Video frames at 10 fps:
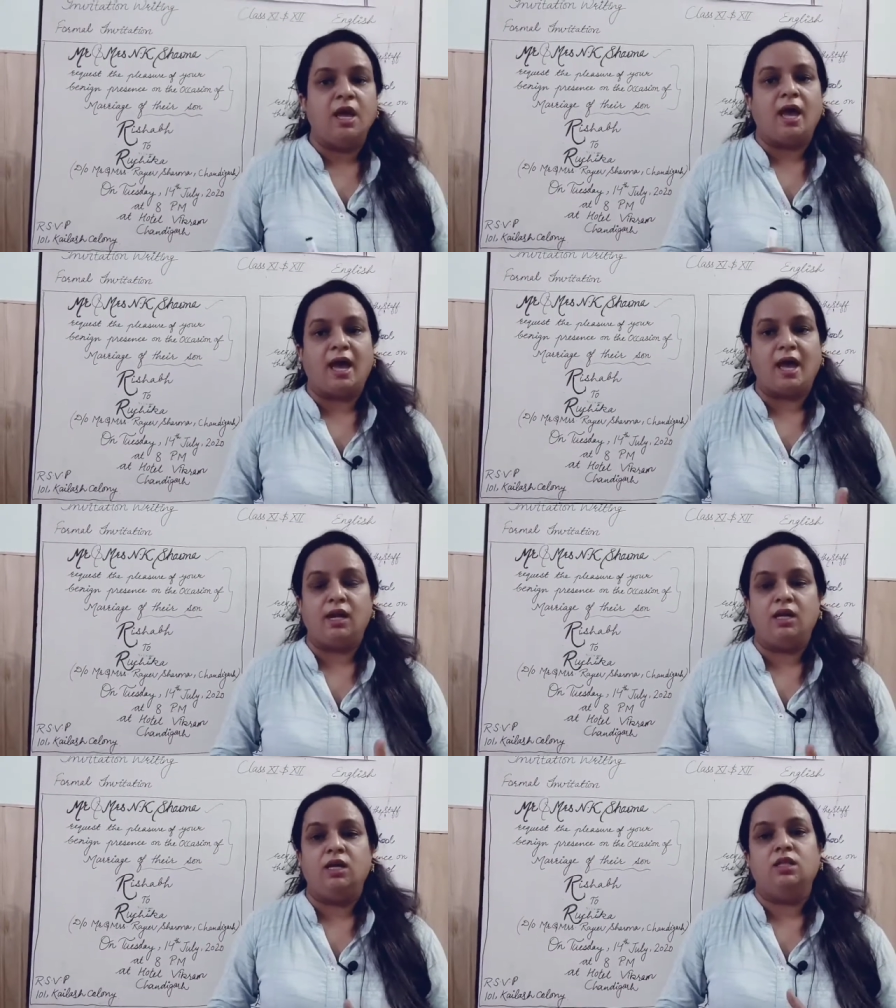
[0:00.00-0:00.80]

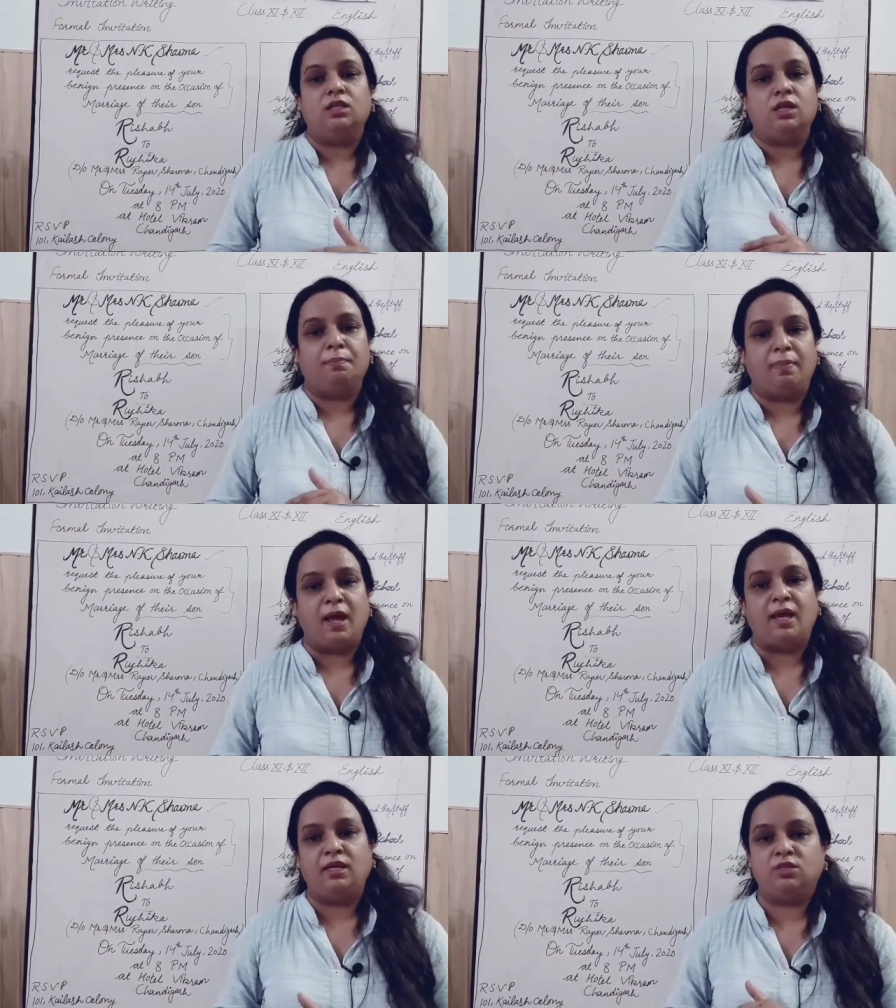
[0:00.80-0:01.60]
and the
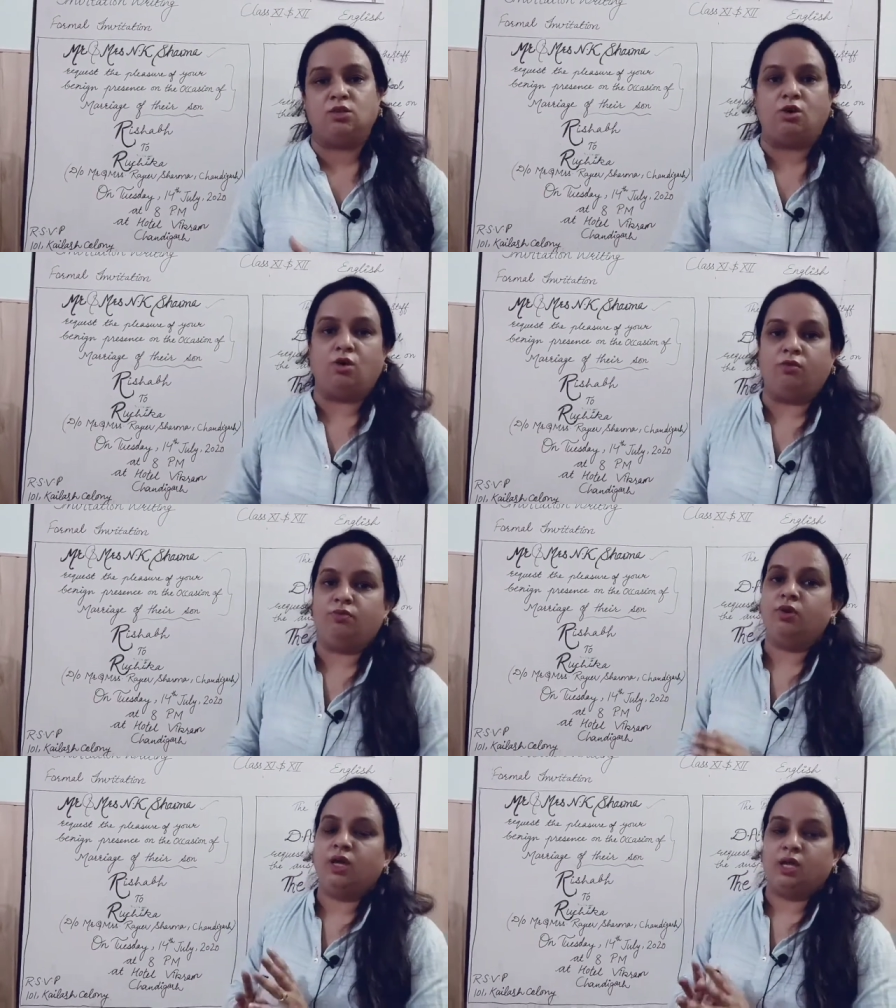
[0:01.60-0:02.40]
replies of
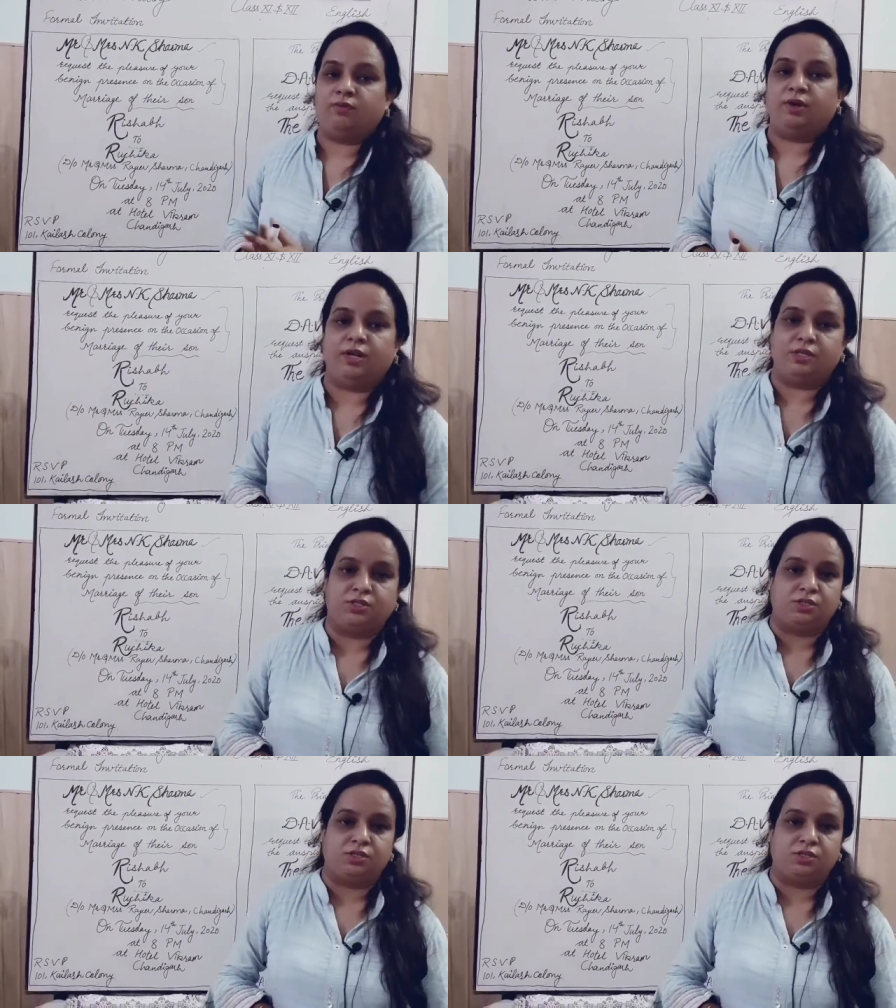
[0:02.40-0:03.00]
invitation.